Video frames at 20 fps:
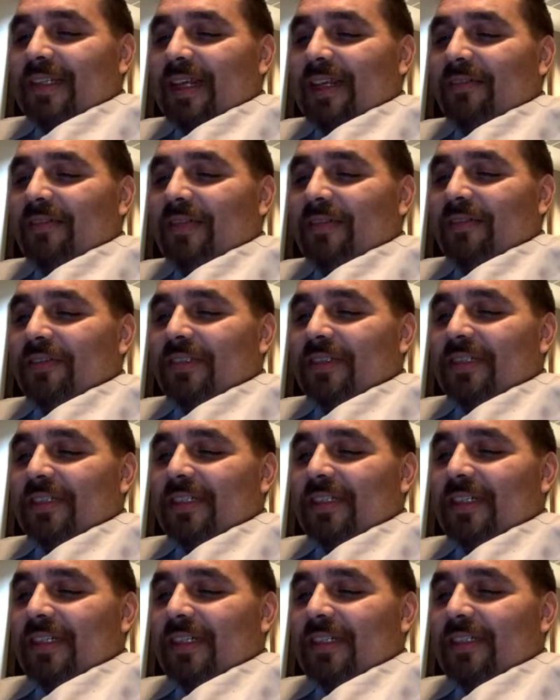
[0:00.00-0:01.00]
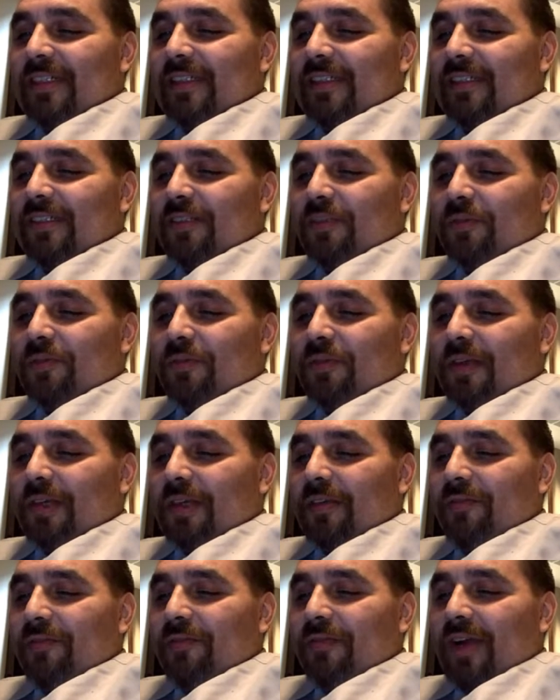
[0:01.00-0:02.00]
I've never seen anything so
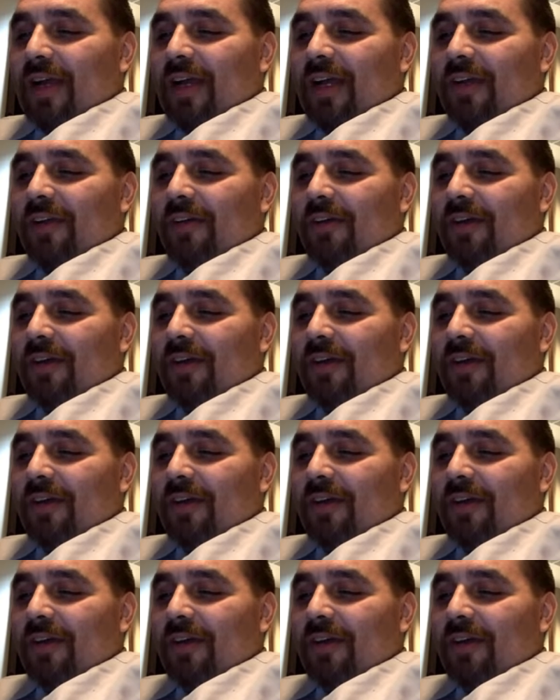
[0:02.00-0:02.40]
fucking vile.